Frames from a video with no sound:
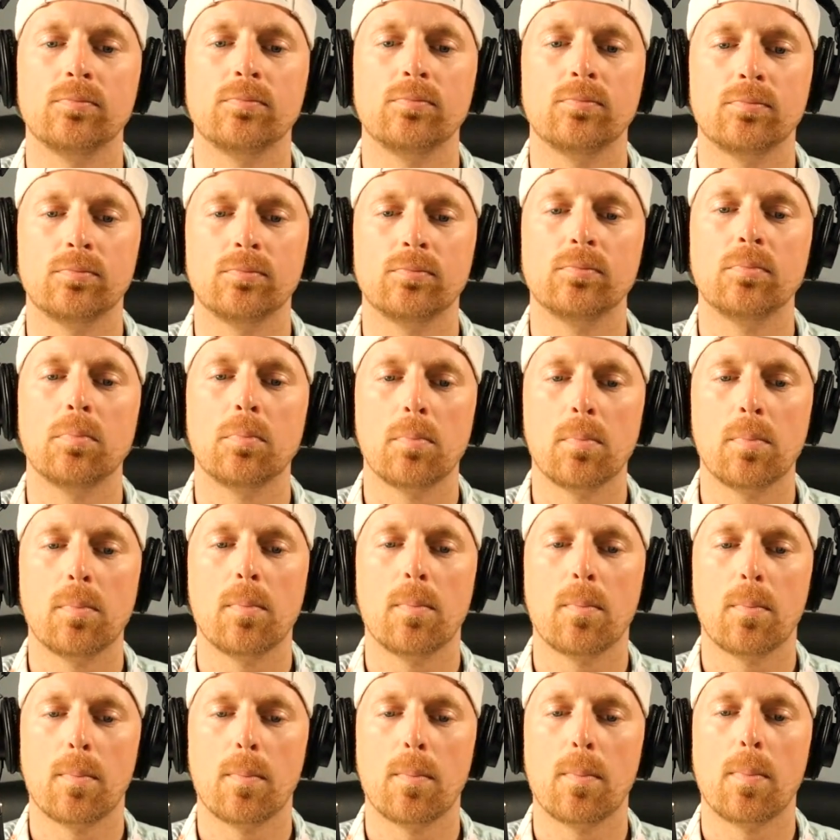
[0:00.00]

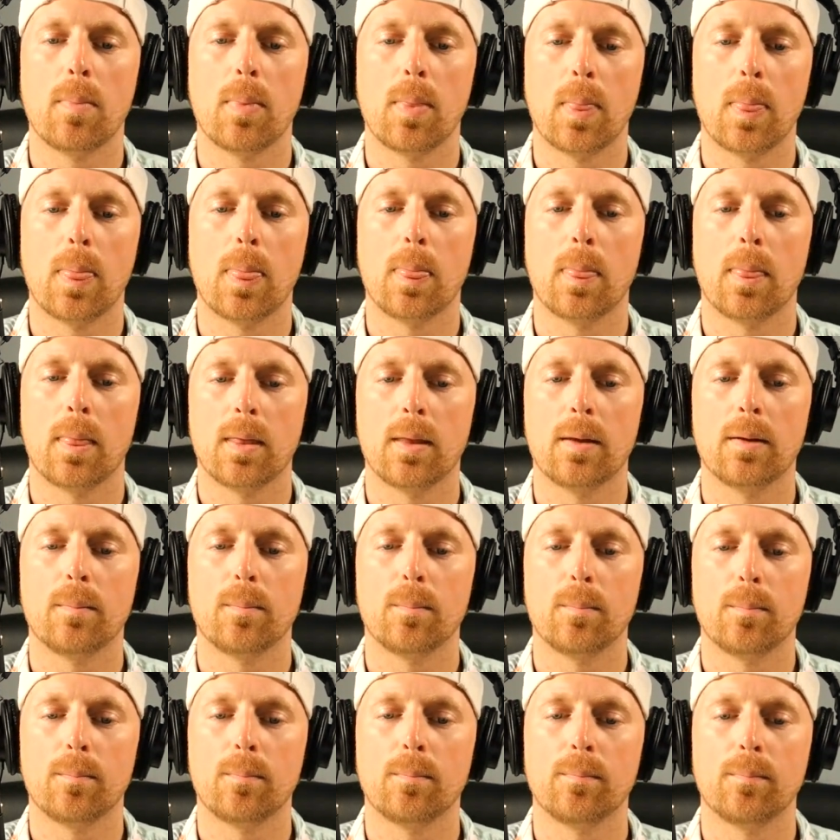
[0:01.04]

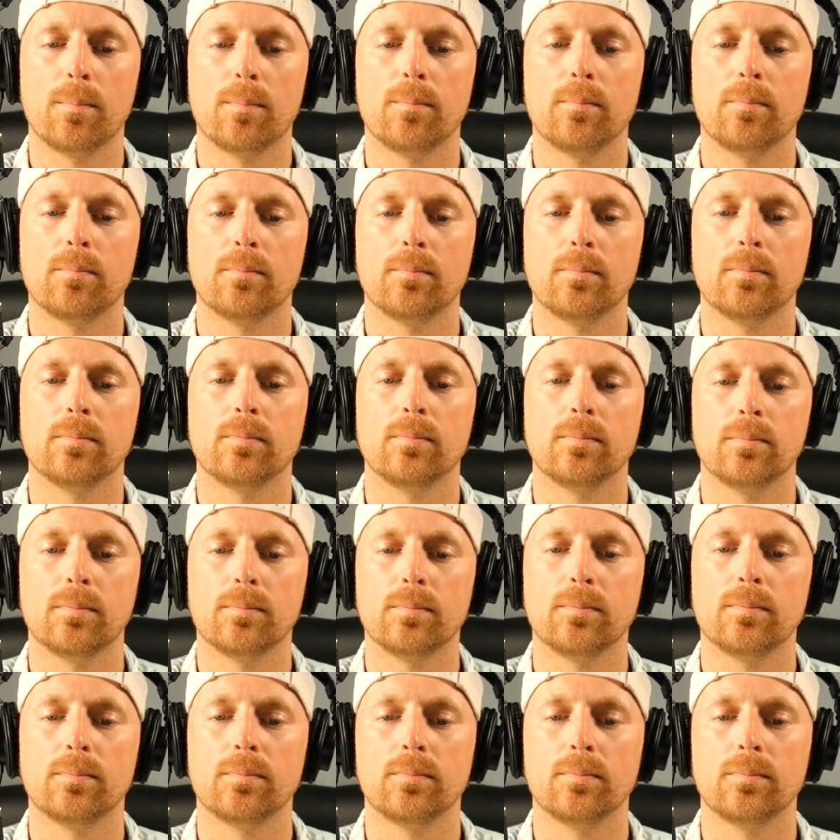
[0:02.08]
(silent)